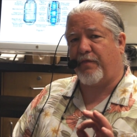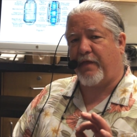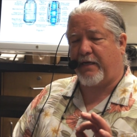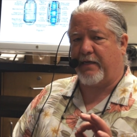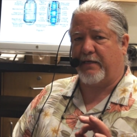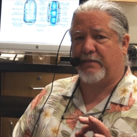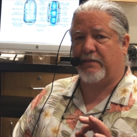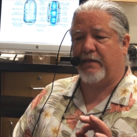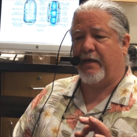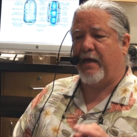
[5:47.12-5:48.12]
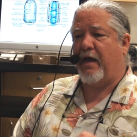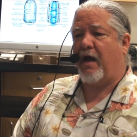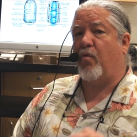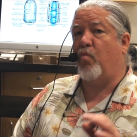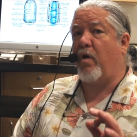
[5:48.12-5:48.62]
thickness.
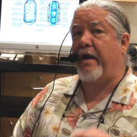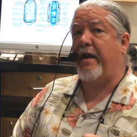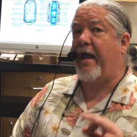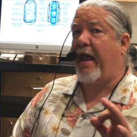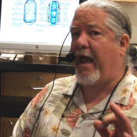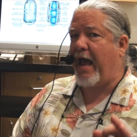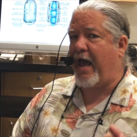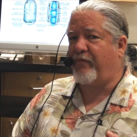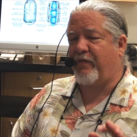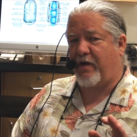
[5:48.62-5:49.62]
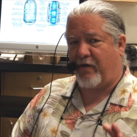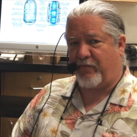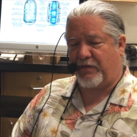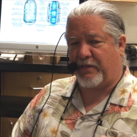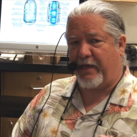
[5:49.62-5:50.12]
A one and a half
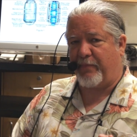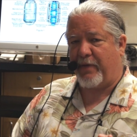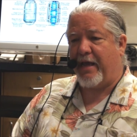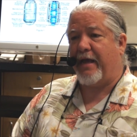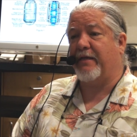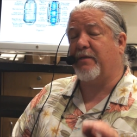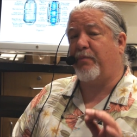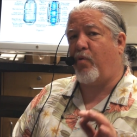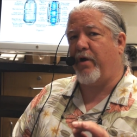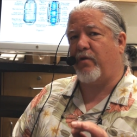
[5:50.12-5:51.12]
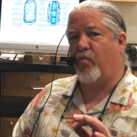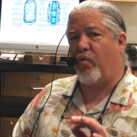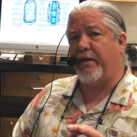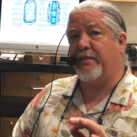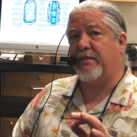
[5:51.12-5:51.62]
cover slip is a
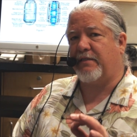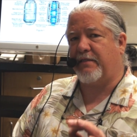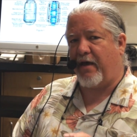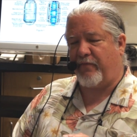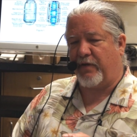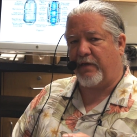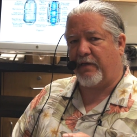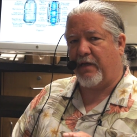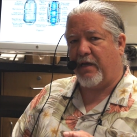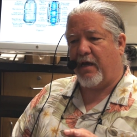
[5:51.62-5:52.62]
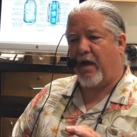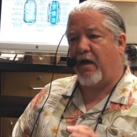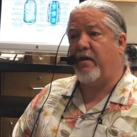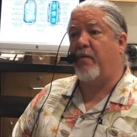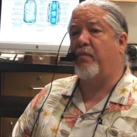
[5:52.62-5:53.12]
0.17.
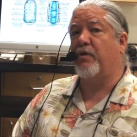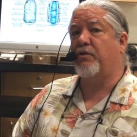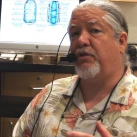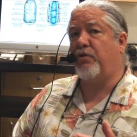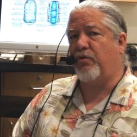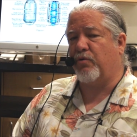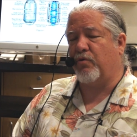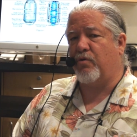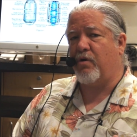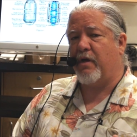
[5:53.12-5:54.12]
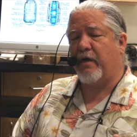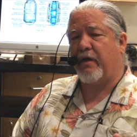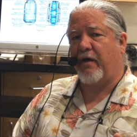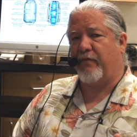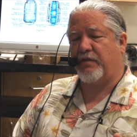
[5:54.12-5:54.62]
A number two
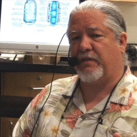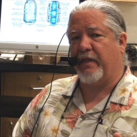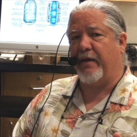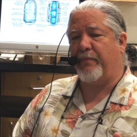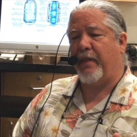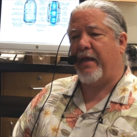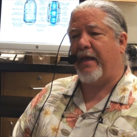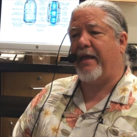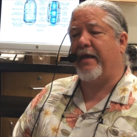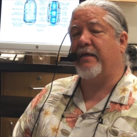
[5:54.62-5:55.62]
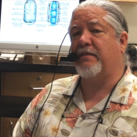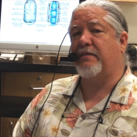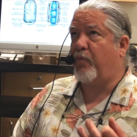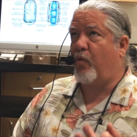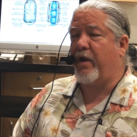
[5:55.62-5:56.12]
cover slip
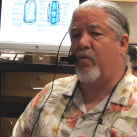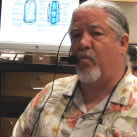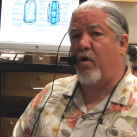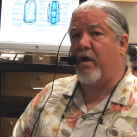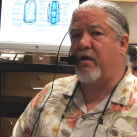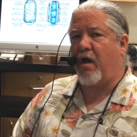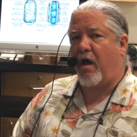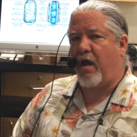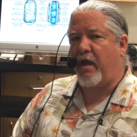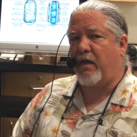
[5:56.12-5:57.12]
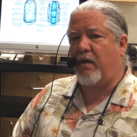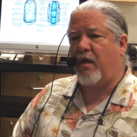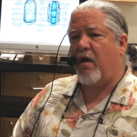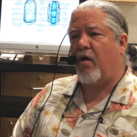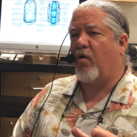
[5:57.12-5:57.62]
is
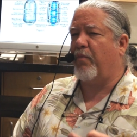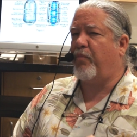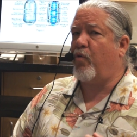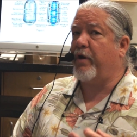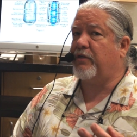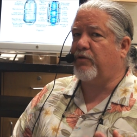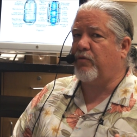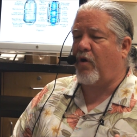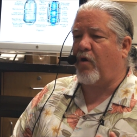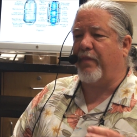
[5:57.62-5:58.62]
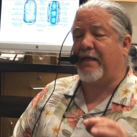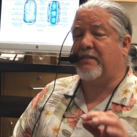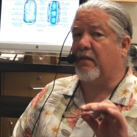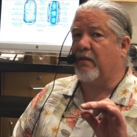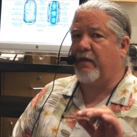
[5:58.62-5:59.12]
0.19 or a 0.20.
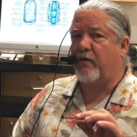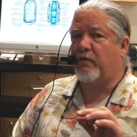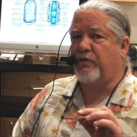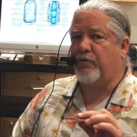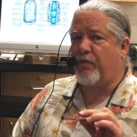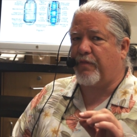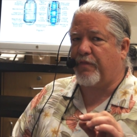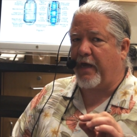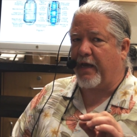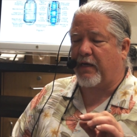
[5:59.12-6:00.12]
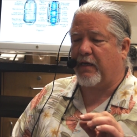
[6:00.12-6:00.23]
That's a little too thick.